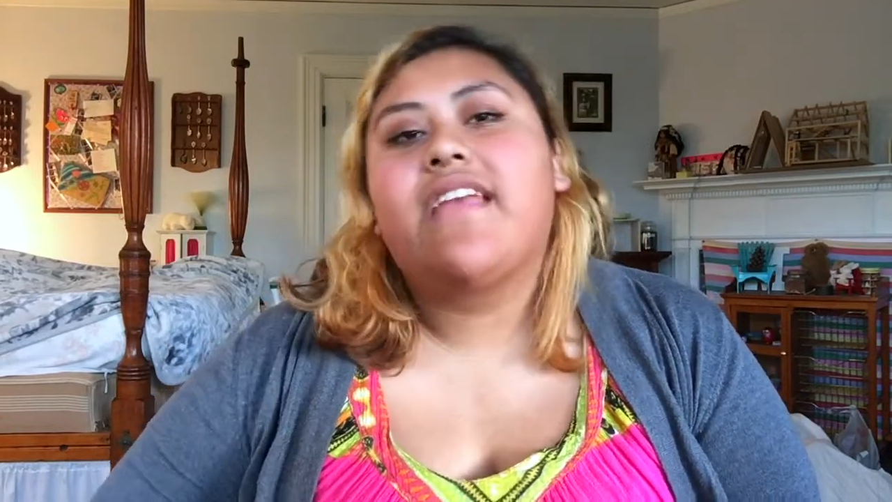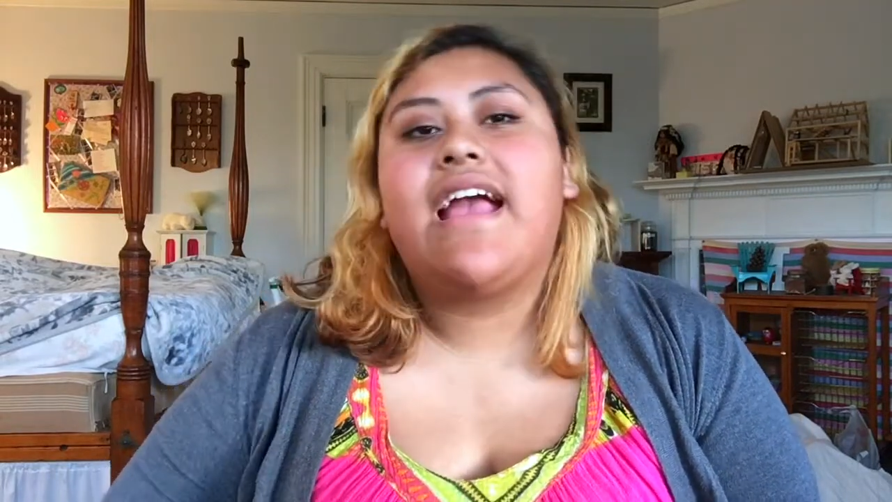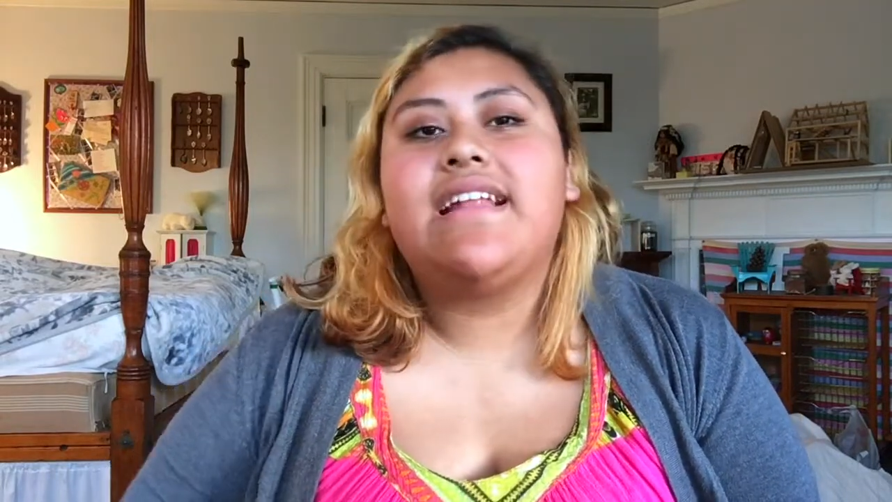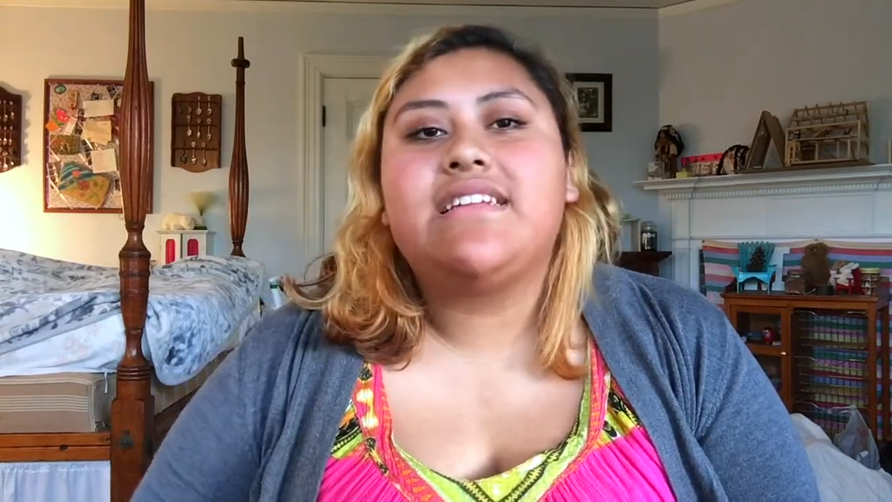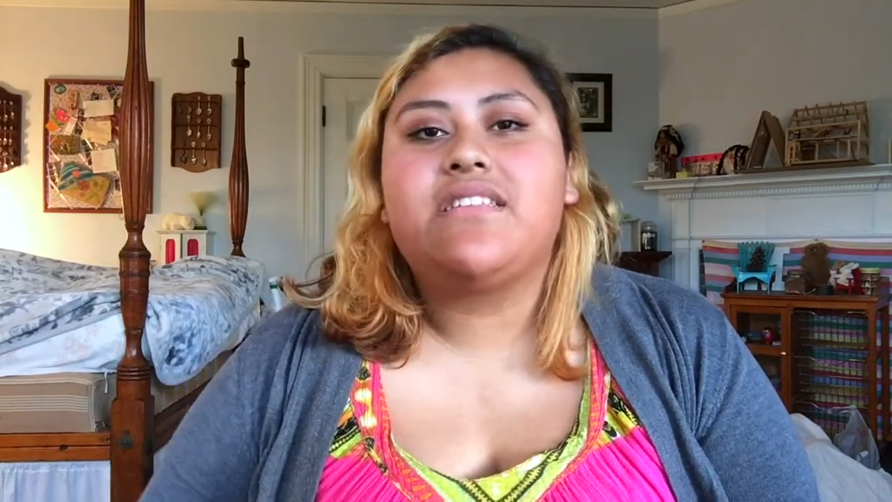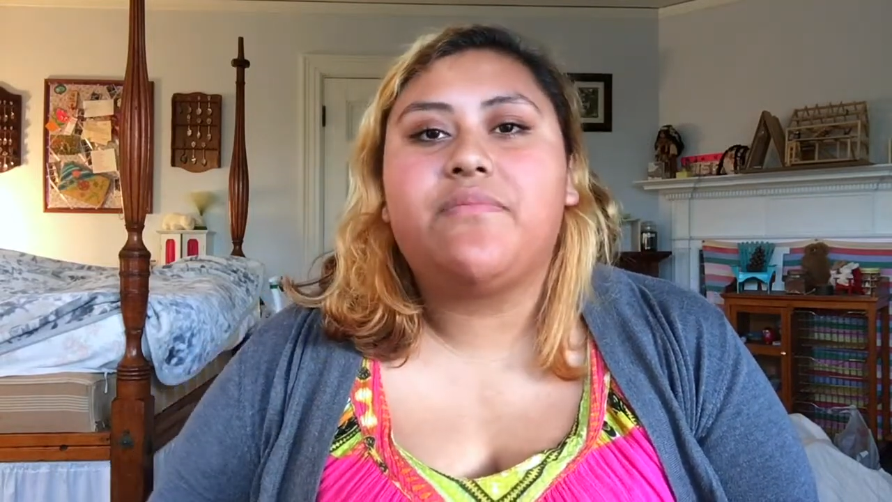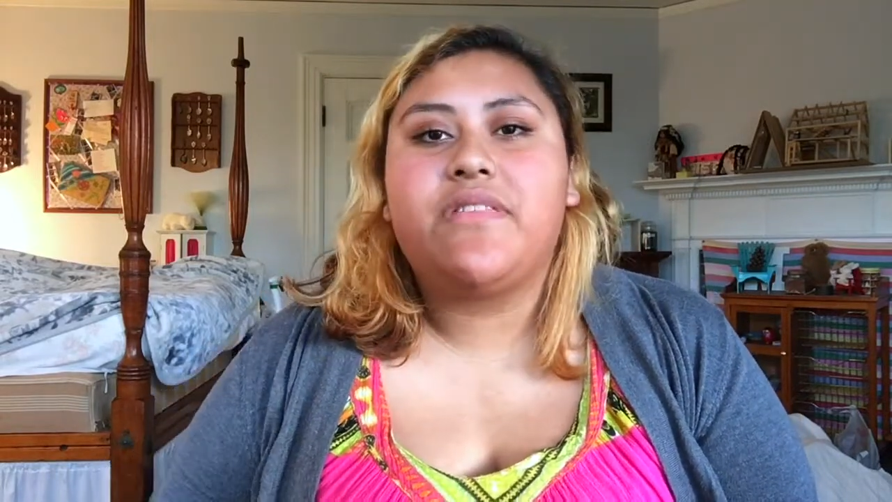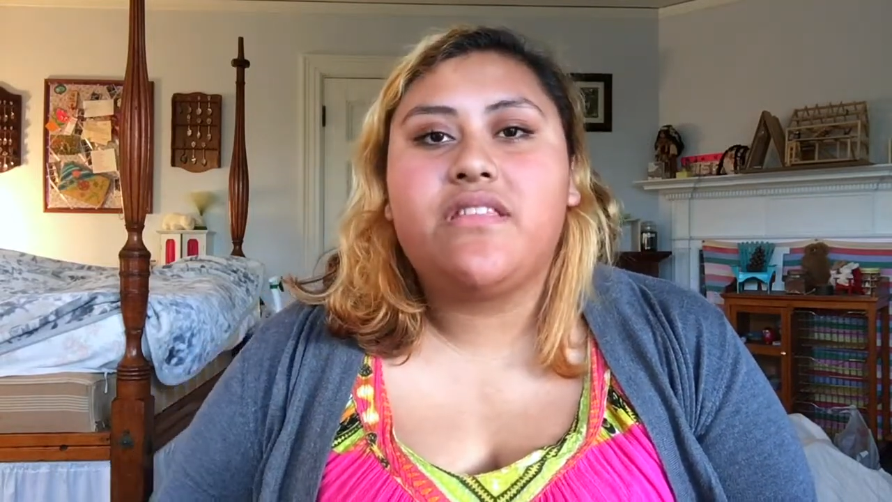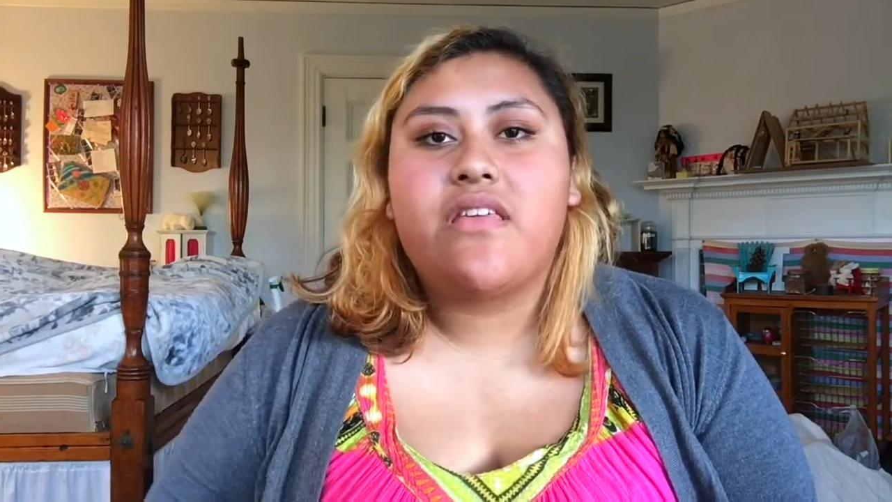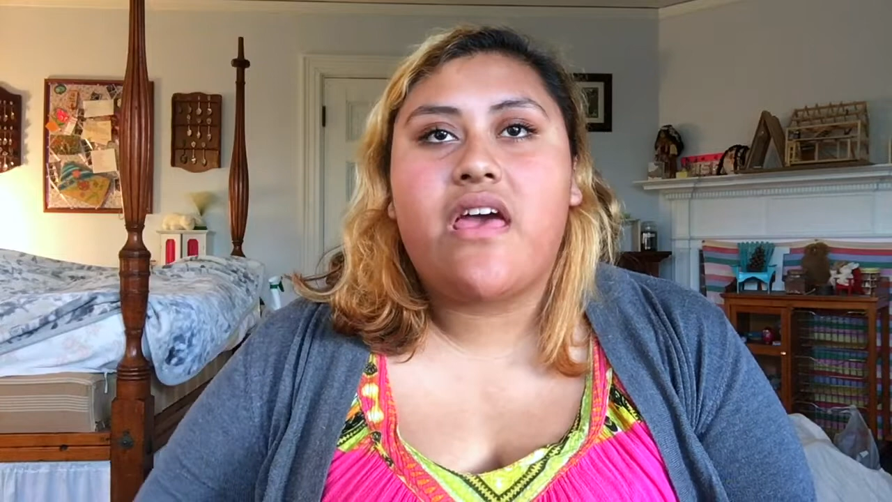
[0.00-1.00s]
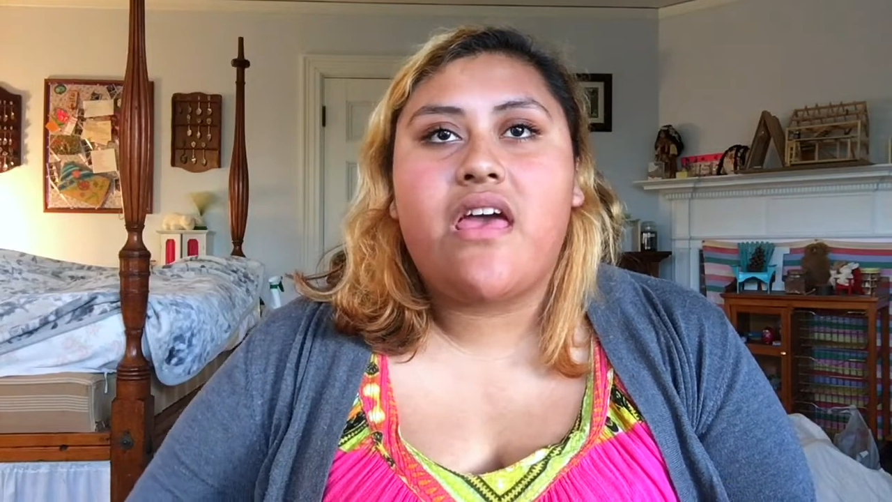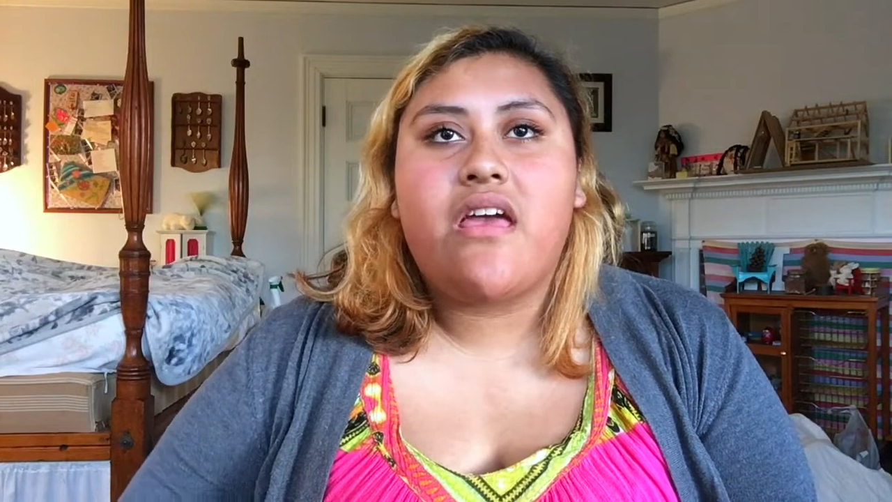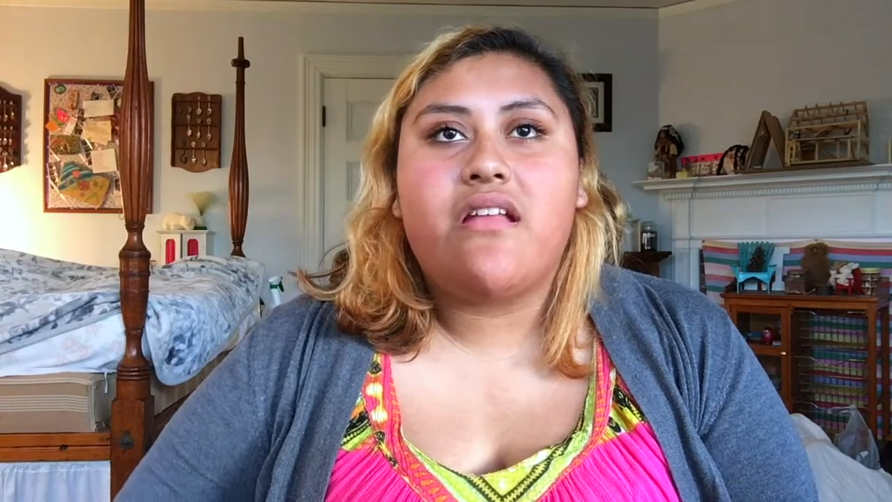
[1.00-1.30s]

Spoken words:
And it's something that